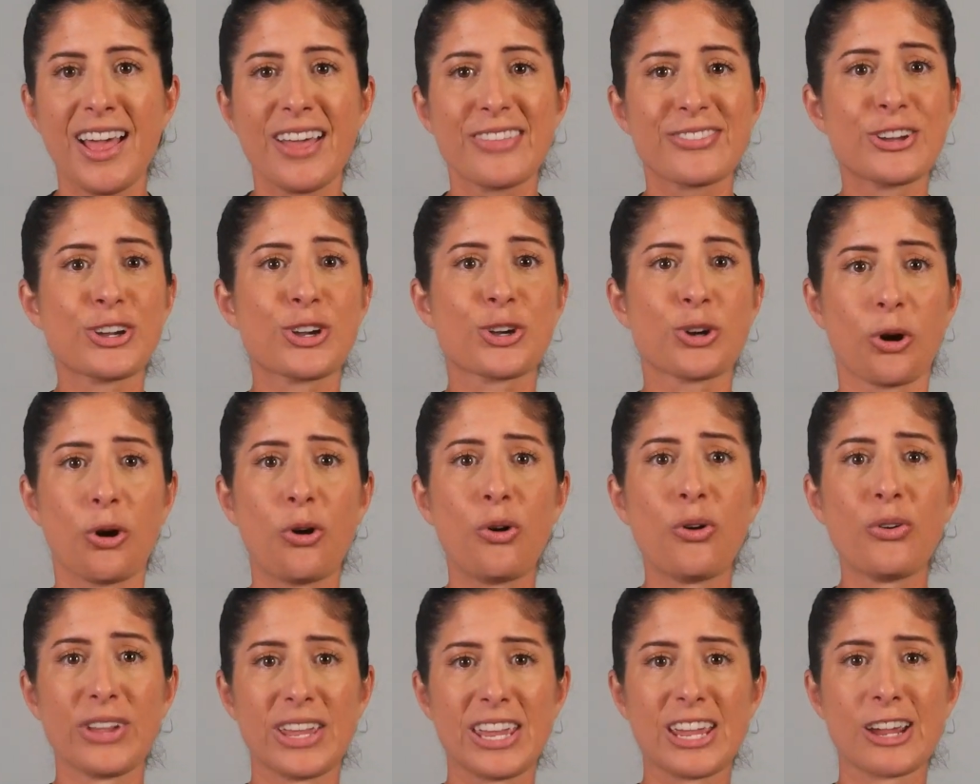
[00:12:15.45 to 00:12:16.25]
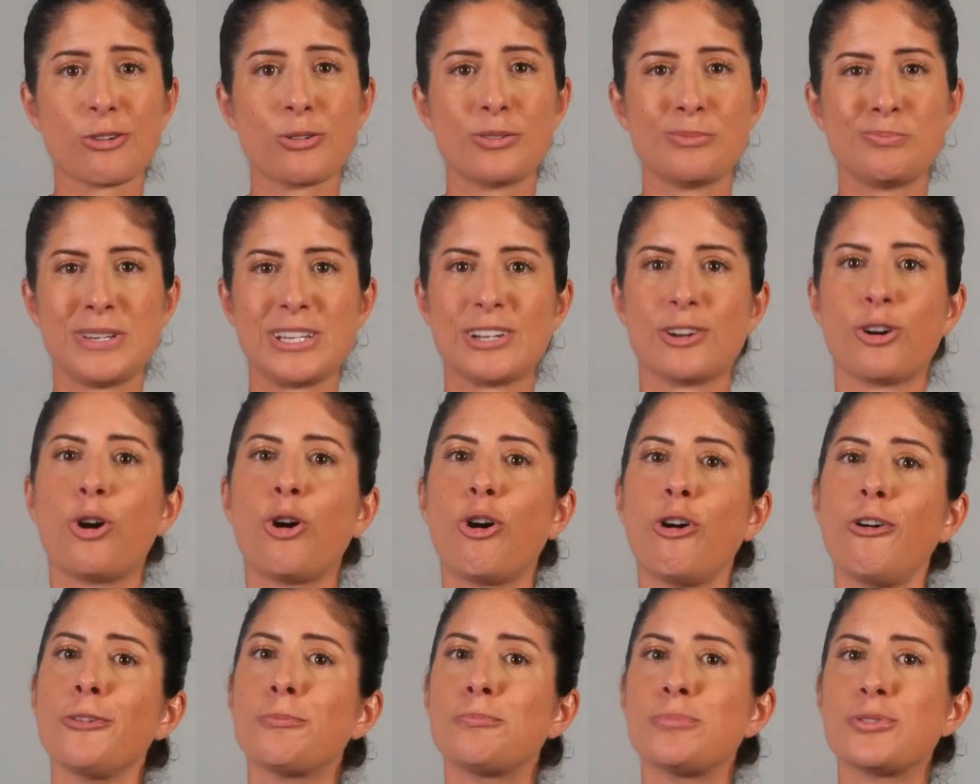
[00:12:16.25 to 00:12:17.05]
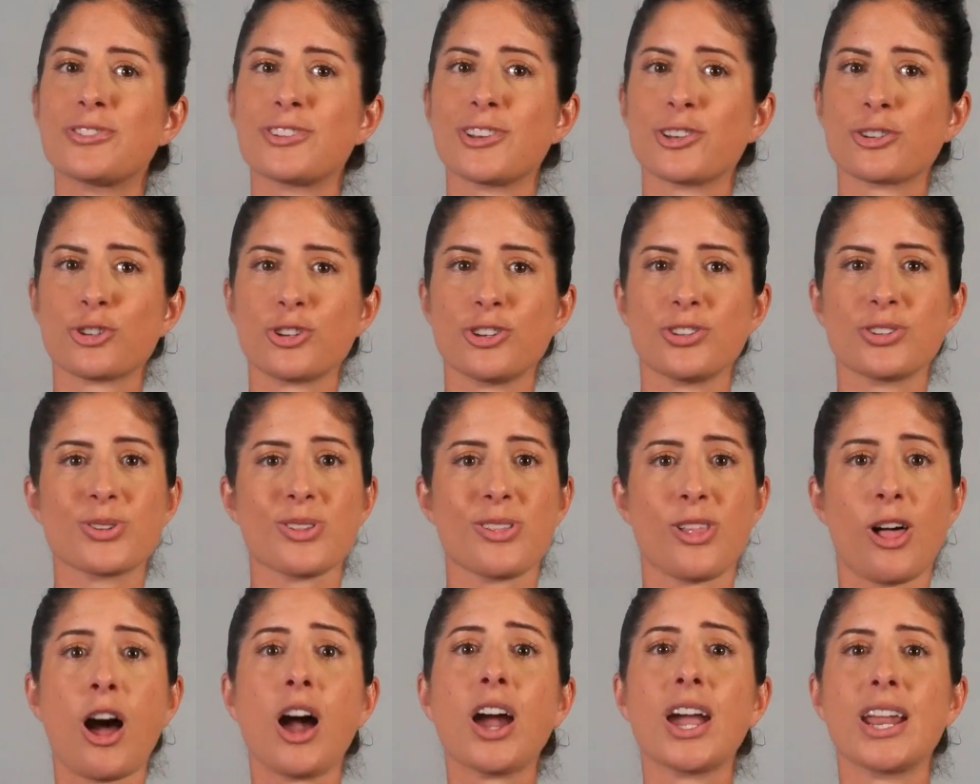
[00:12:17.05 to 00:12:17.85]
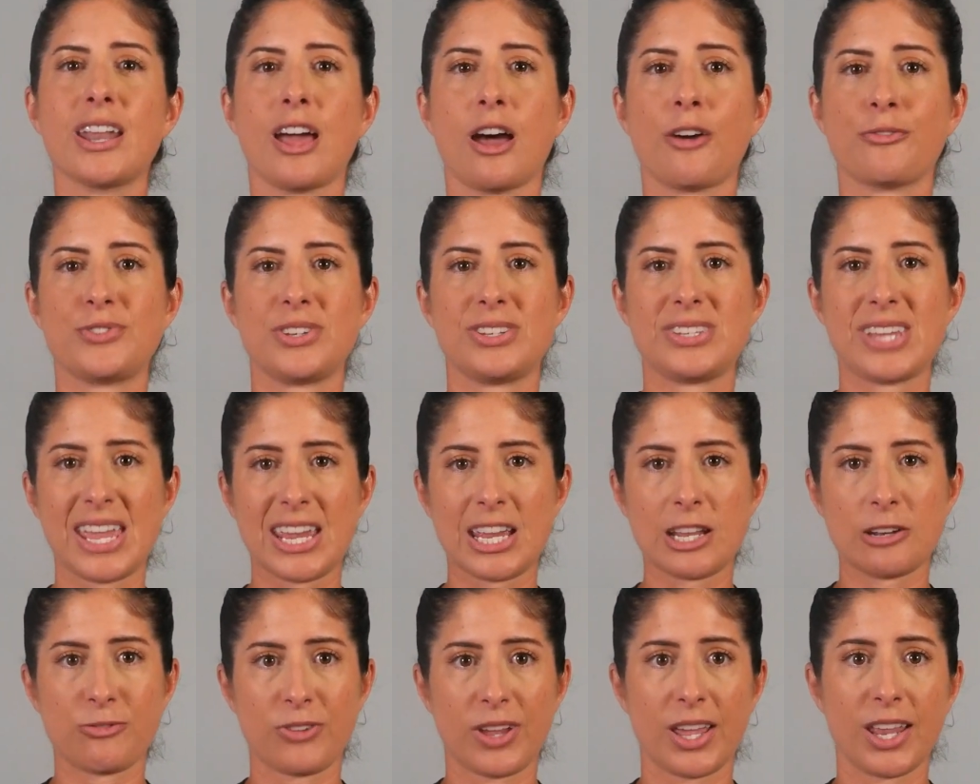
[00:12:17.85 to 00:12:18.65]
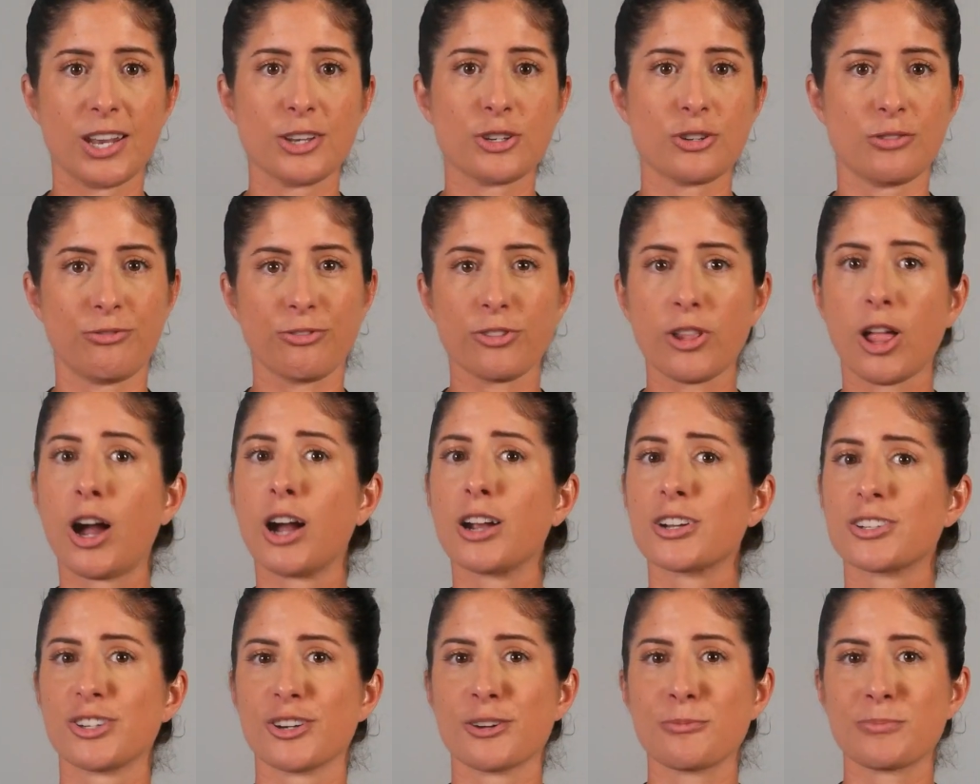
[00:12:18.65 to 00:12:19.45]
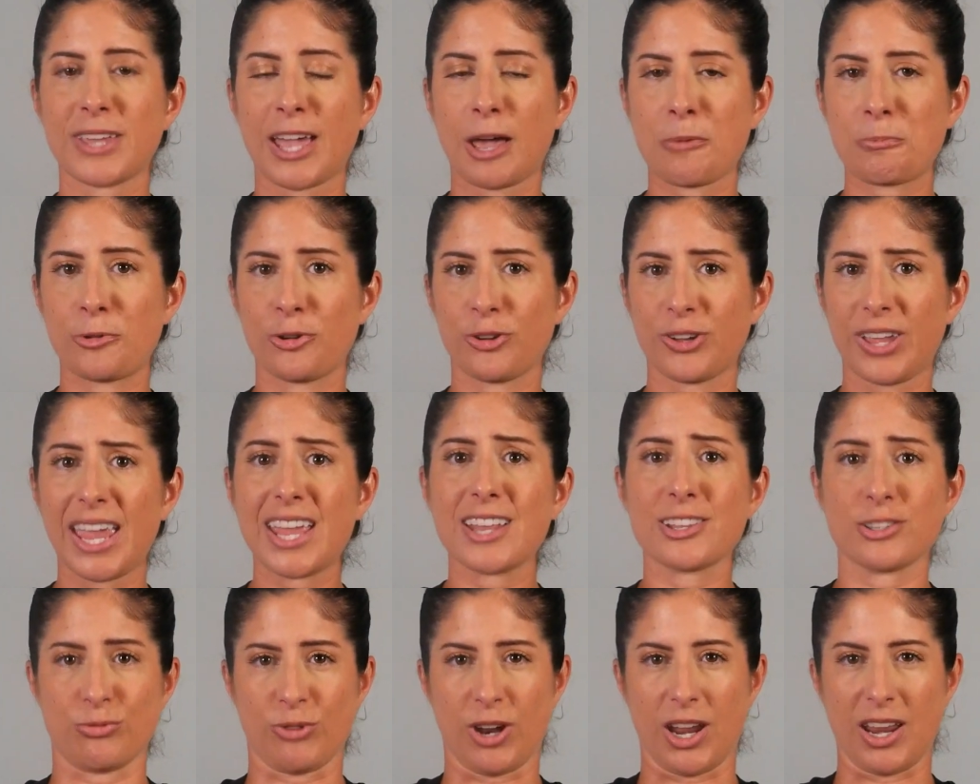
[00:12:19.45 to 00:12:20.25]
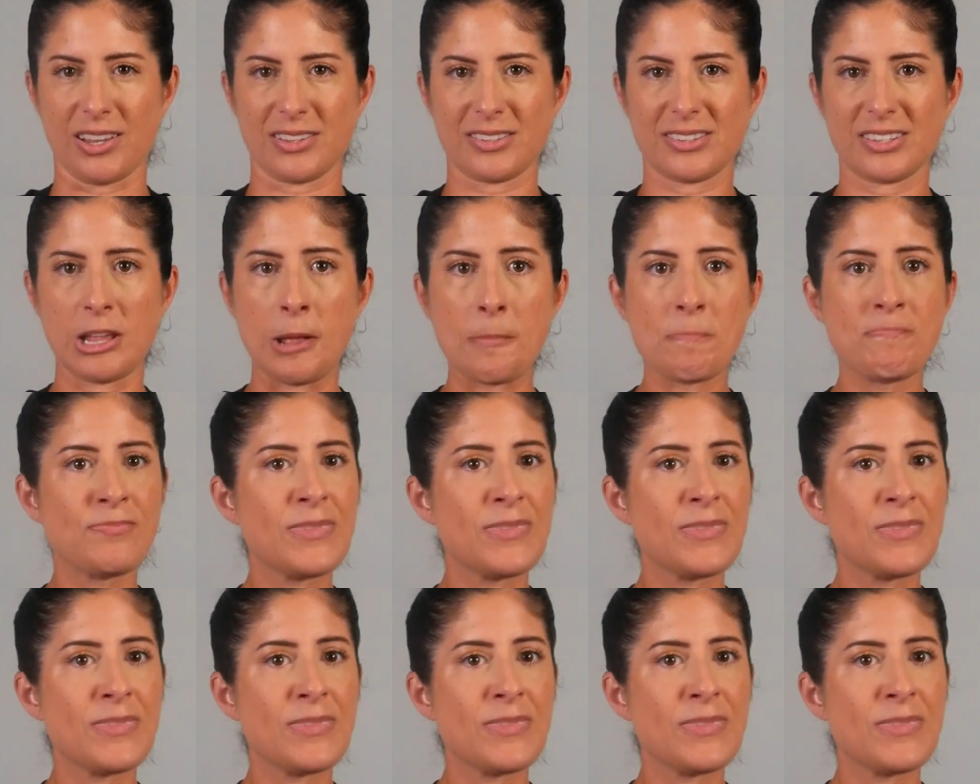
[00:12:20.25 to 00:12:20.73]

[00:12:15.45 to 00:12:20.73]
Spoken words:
The goal here would be to hold positions long enough to take advantage of long-term capital gains rates.